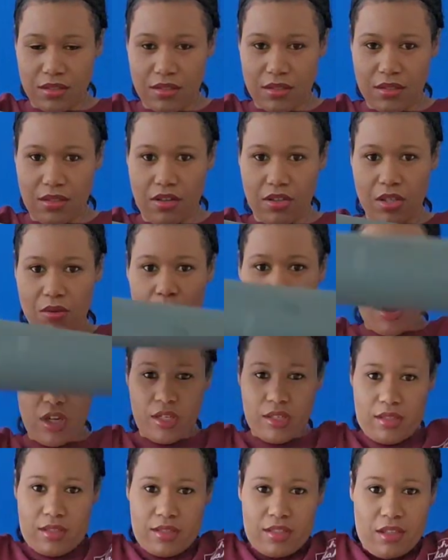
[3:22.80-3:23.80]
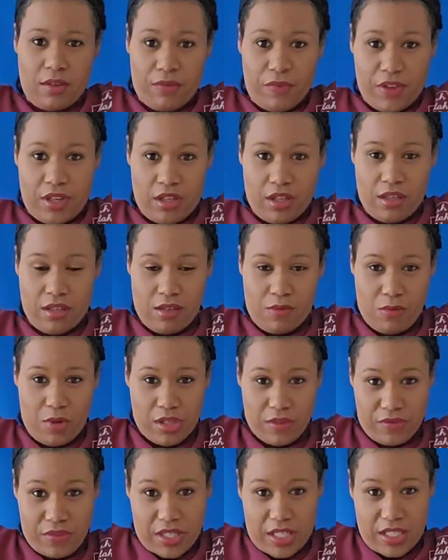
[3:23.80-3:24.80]
only one
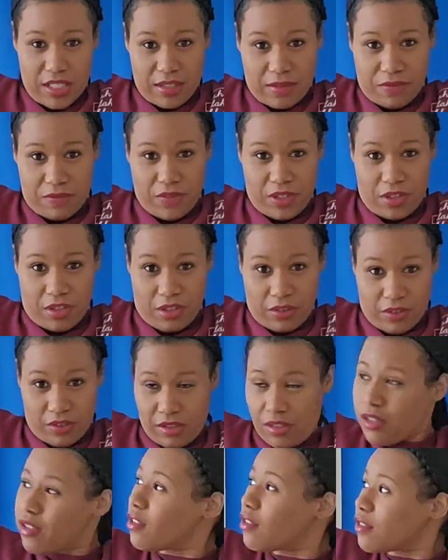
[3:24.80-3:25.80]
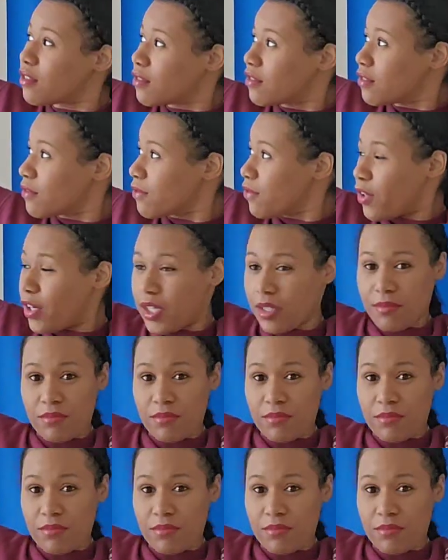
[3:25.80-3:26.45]
of these can fit on the frame.